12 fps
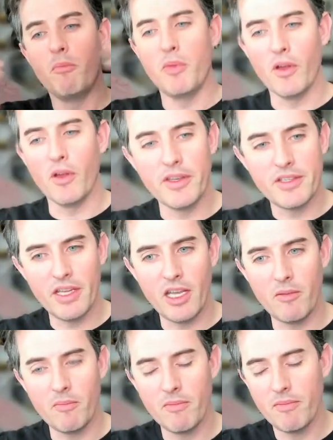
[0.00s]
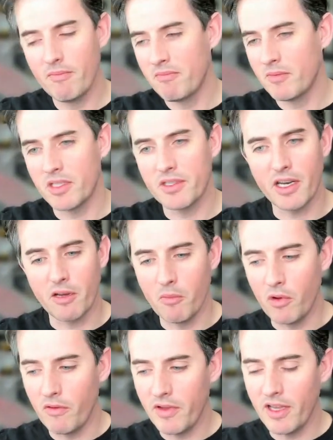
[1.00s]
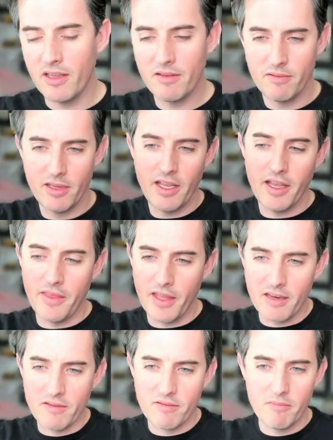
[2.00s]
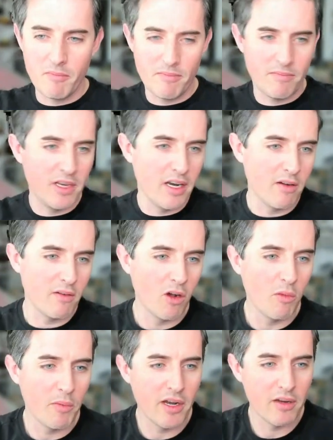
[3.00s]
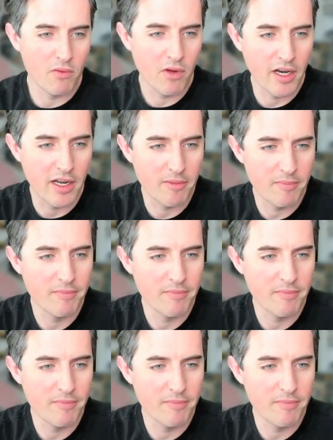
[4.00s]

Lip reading: build the team just like a movie, and then, open it and run it.